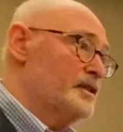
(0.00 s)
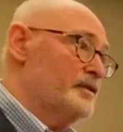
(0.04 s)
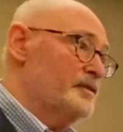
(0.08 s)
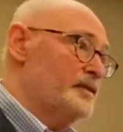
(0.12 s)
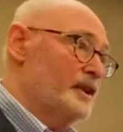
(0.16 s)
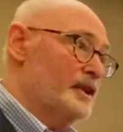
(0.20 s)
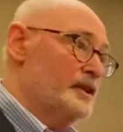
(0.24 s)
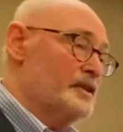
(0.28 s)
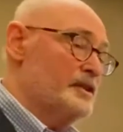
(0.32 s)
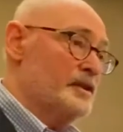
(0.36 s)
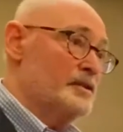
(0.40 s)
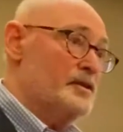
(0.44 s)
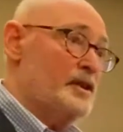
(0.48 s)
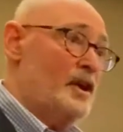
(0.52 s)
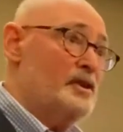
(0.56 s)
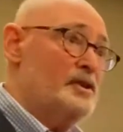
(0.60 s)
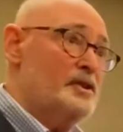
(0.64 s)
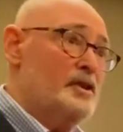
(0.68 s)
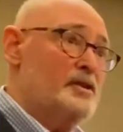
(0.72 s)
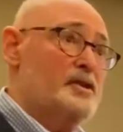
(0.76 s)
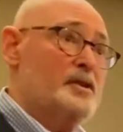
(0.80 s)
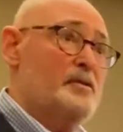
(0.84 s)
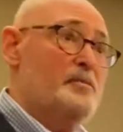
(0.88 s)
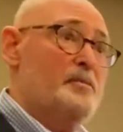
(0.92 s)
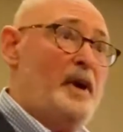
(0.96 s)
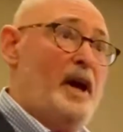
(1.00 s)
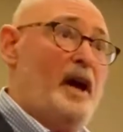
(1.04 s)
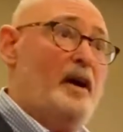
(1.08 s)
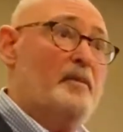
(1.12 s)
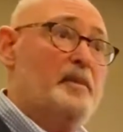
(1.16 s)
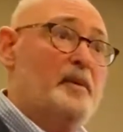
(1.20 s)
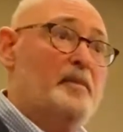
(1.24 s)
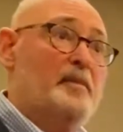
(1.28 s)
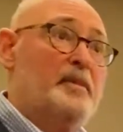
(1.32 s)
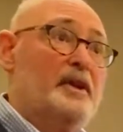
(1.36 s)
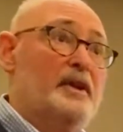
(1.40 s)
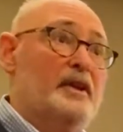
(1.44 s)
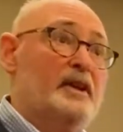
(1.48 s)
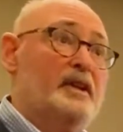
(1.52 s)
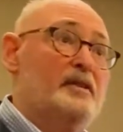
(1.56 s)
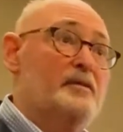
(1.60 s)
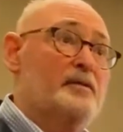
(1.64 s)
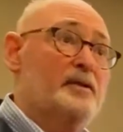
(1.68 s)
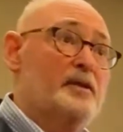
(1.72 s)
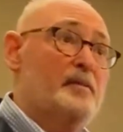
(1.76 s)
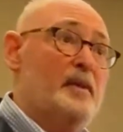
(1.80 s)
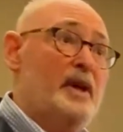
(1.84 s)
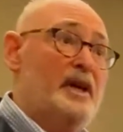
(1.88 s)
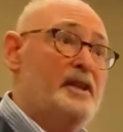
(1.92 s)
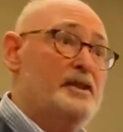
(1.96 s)
feelings. There's also some palpable
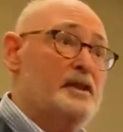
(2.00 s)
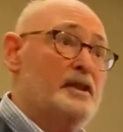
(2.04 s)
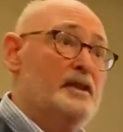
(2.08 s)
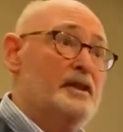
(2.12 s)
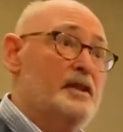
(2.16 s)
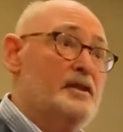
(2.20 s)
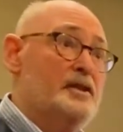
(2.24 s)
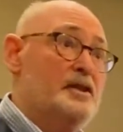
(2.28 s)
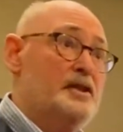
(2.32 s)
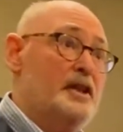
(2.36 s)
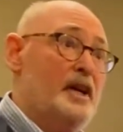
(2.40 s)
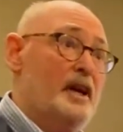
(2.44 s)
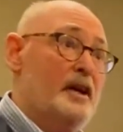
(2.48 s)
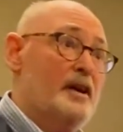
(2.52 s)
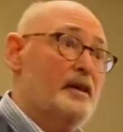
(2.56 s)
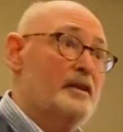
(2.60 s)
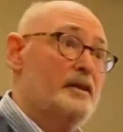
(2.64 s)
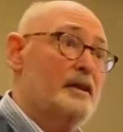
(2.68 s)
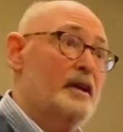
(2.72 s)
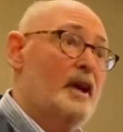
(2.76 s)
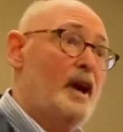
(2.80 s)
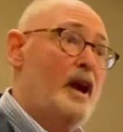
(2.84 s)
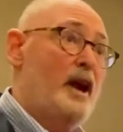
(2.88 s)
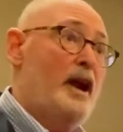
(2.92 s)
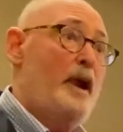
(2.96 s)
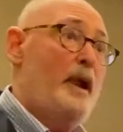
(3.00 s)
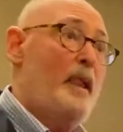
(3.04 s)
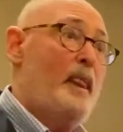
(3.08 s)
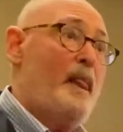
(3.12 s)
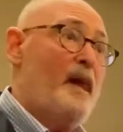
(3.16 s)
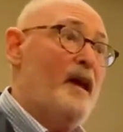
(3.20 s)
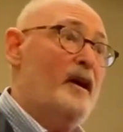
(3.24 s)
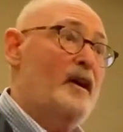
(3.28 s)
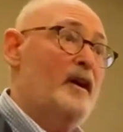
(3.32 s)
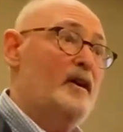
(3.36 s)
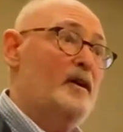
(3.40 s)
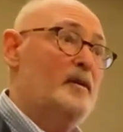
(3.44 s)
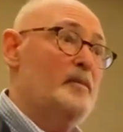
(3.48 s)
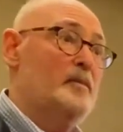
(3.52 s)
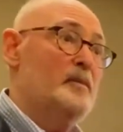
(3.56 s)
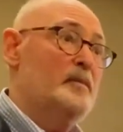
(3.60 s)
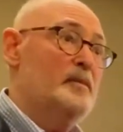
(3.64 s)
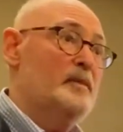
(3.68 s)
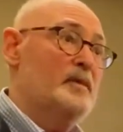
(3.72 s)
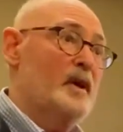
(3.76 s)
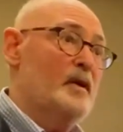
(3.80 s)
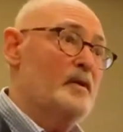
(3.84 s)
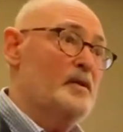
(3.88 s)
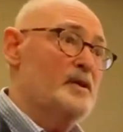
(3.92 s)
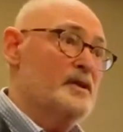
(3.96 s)
information that's shared.
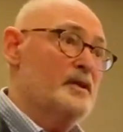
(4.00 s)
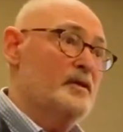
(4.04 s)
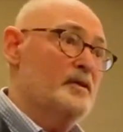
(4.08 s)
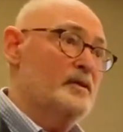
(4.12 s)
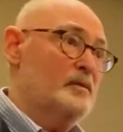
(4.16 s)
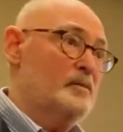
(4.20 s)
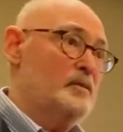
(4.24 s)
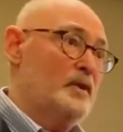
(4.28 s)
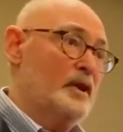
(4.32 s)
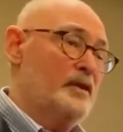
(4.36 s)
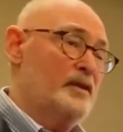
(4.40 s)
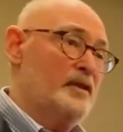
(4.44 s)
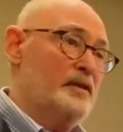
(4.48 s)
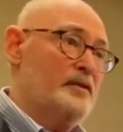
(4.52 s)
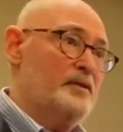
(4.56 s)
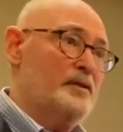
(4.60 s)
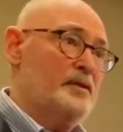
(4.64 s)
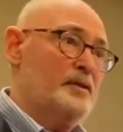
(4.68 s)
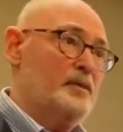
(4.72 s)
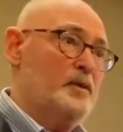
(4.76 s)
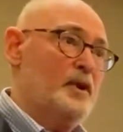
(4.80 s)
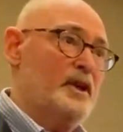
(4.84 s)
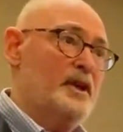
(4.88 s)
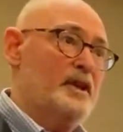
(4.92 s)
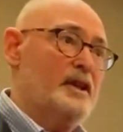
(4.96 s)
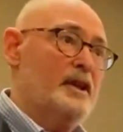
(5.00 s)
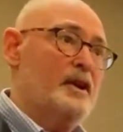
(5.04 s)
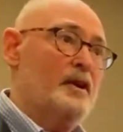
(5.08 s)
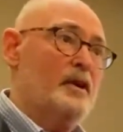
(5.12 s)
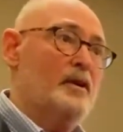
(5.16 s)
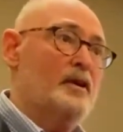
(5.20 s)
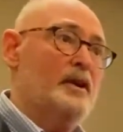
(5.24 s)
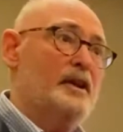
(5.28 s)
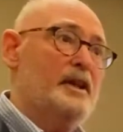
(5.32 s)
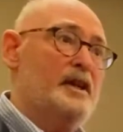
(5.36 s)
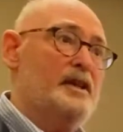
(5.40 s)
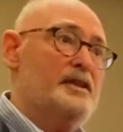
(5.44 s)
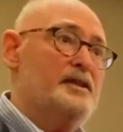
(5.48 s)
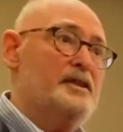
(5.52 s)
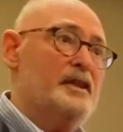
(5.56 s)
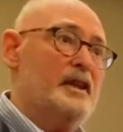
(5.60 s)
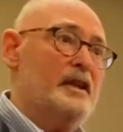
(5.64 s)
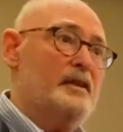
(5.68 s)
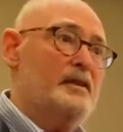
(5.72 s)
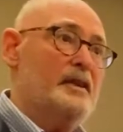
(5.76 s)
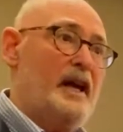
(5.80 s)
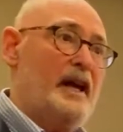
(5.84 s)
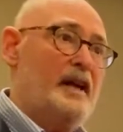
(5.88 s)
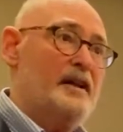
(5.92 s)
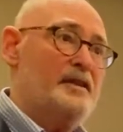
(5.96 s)
There was one of the earliest
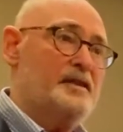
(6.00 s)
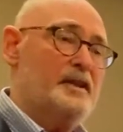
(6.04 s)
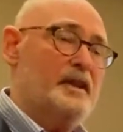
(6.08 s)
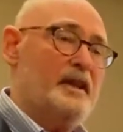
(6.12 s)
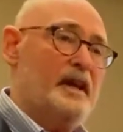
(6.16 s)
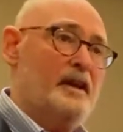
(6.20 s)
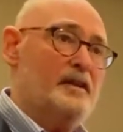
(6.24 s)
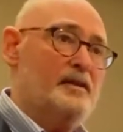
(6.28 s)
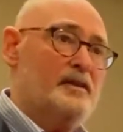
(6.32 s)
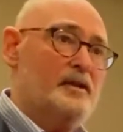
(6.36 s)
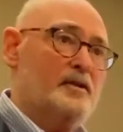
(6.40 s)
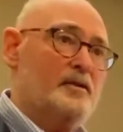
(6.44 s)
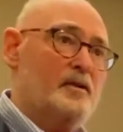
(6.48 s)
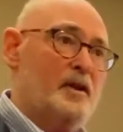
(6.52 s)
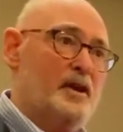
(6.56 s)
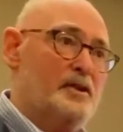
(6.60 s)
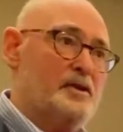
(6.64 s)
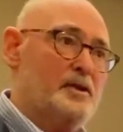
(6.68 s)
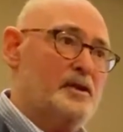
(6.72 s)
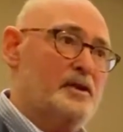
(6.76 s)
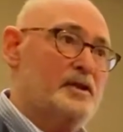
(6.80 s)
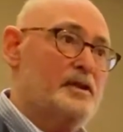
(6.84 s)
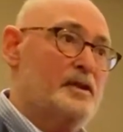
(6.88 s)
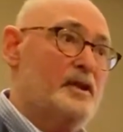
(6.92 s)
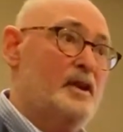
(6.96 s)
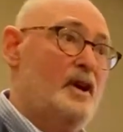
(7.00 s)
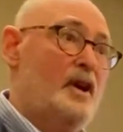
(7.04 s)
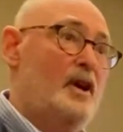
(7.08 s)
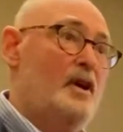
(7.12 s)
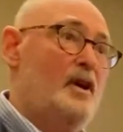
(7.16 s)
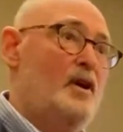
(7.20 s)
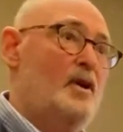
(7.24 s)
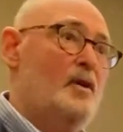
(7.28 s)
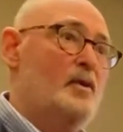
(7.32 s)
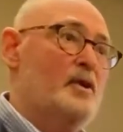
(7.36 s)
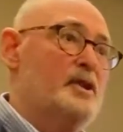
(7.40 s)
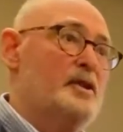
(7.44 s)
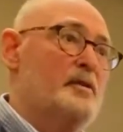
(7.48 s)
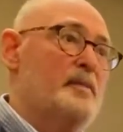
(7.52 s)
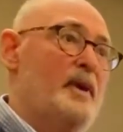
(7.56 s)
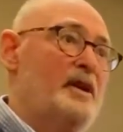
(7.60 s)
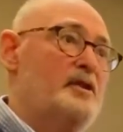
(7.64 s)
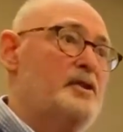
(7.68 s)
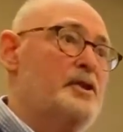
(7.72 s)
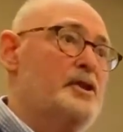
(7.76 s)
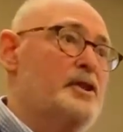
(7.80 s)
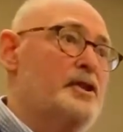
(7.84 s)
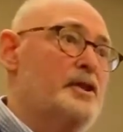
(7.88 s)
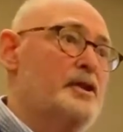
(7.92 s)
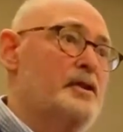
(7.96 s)
asked and answered questions was about
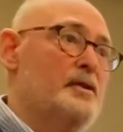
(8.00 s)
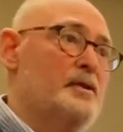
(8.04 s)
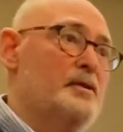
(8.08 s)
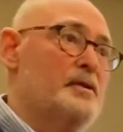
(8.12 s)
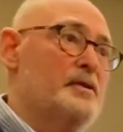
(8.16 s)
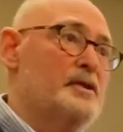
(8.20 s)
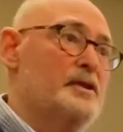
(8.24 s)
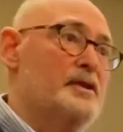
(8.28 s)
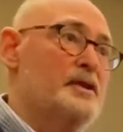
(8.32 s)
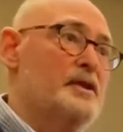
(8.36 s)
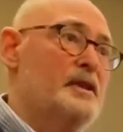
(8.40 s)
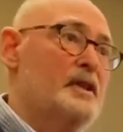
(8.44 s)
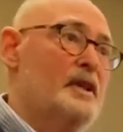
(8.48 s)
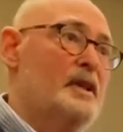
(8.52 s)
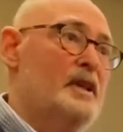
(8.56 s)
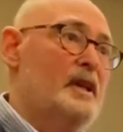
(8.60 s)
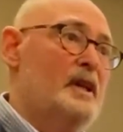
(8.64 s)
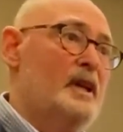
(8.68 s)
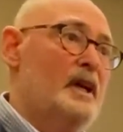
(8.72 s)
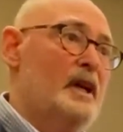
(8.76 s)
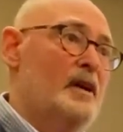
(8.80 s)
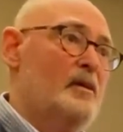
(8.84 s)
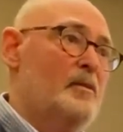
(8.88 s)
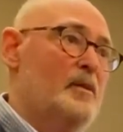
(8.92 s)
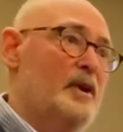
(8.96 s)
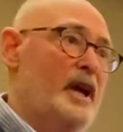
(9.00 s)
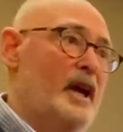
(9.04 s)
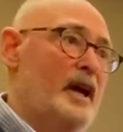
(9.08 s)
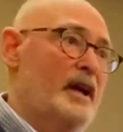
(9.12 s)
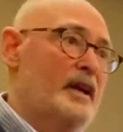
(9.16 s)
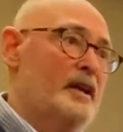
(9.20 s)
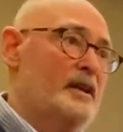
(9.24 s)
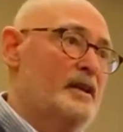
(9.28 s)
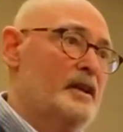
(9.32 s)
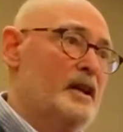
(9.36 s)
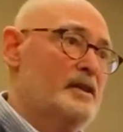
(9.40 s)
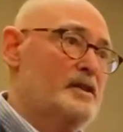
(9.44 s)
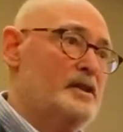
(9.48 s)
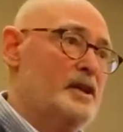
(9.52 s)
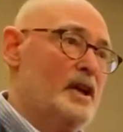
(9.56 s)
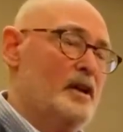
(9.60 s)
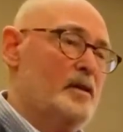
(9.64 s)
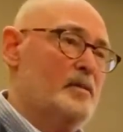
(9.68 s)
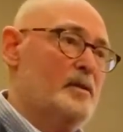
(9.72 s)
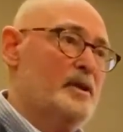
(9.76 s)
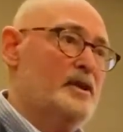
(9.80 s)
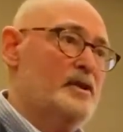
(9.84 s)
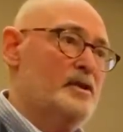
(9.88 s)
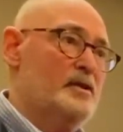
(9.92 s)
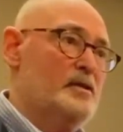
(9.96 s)
shoes. And we had a
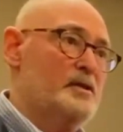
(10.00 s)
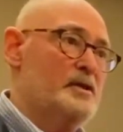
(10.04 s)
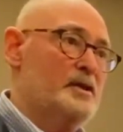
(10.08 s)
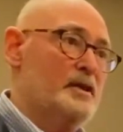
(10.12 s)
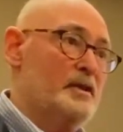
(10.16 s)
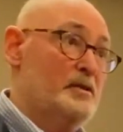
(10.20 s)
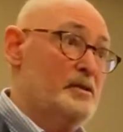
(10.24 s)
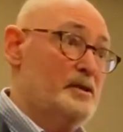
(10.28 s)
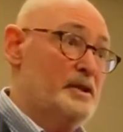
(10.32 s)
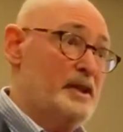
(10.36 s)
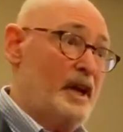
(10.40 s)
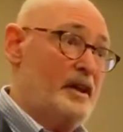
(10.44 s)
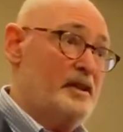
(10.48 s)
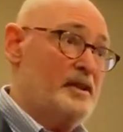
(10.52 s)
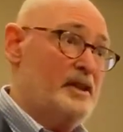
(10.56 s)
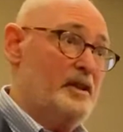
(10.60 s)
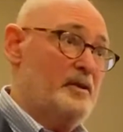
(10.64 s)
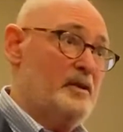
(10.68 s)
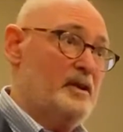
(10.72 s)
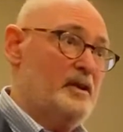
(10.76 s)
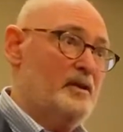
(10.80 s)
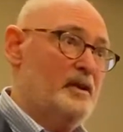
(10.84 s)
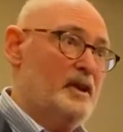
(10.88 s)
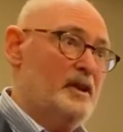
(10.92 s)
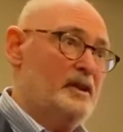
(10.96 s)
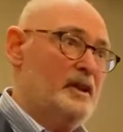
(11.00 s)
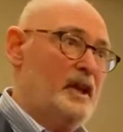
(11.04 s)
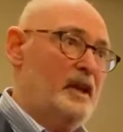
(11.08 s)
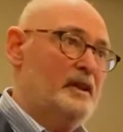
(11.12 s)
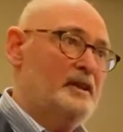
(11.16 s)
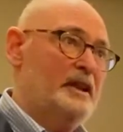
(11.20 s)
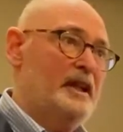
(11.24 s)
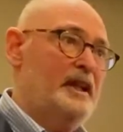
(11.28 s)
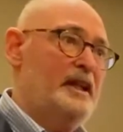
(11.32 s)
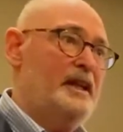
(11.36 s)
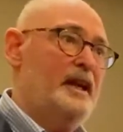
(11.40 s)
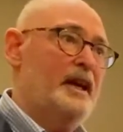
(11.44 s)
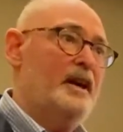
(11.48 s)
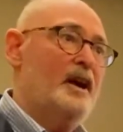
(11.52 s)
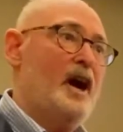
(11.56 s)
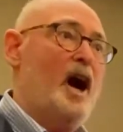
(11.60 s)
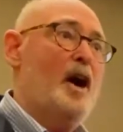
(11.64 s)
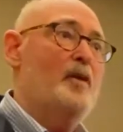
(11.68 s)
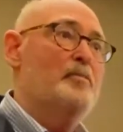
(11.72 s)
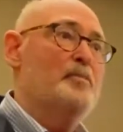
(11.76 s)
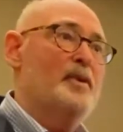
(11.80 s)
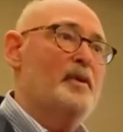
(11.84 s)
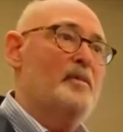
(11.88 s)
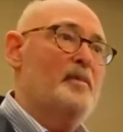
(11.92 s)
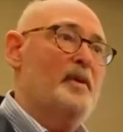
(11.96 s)
gentleman who's actually a leading
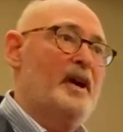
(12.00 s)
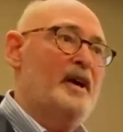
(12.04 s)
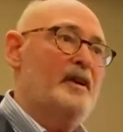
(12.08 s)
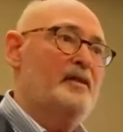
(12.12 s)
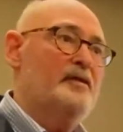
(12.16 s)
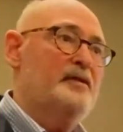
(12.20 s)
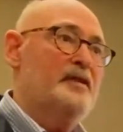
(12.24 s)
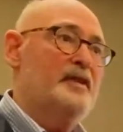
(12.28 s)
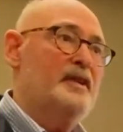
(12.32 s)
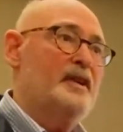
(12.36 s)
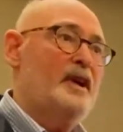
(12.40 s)
opera buff